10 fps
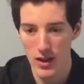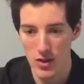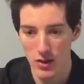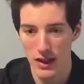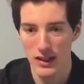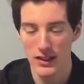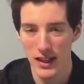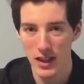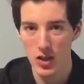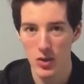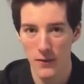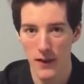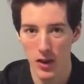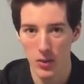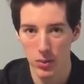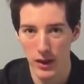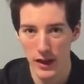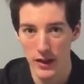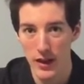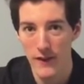you continue to follow the
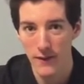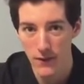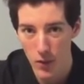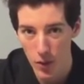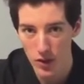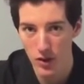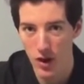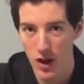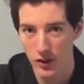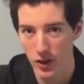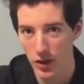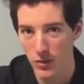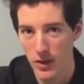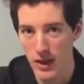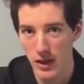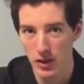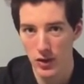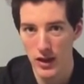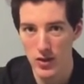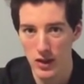plan for the long term so
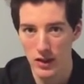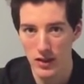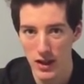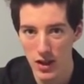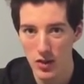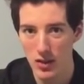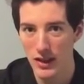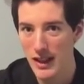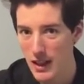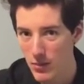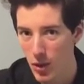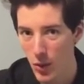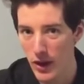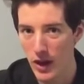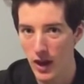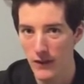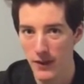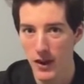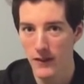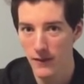that you continue to keep the weight
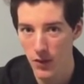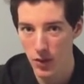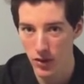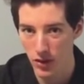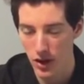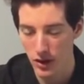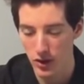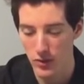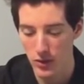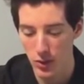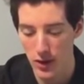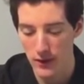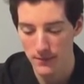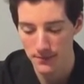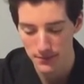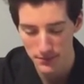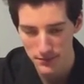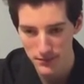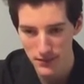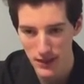off for the long term as well.
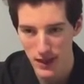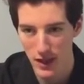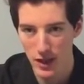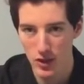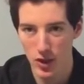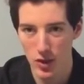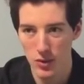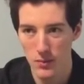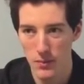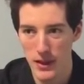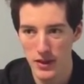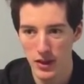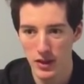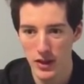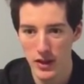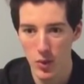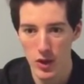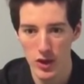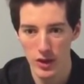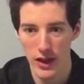So basically,
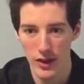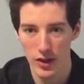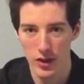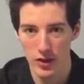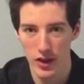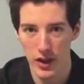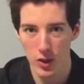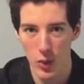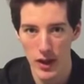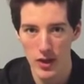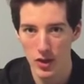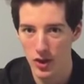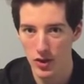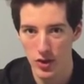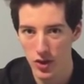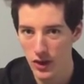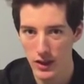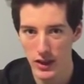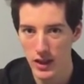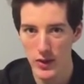once you're down to your desired weight, you should still
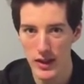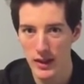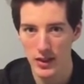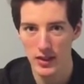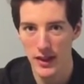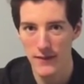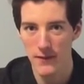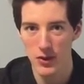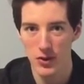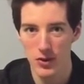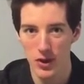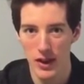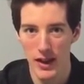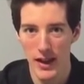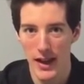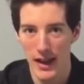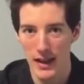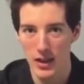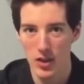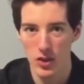continue eating the same foods,
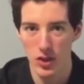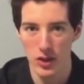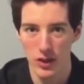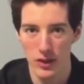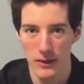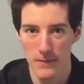and you should